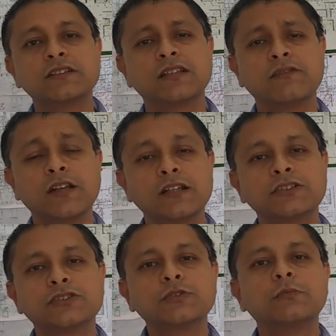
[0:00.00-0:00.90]
surveillance
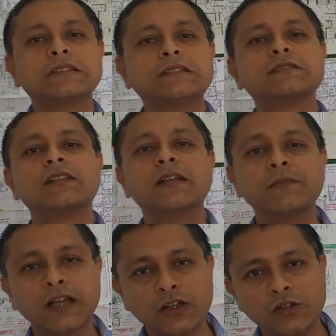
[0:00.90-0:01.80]
to Mrs. LYM
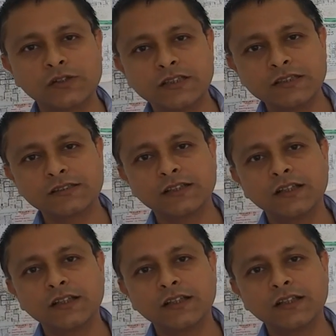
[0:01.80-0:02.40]
Technologies.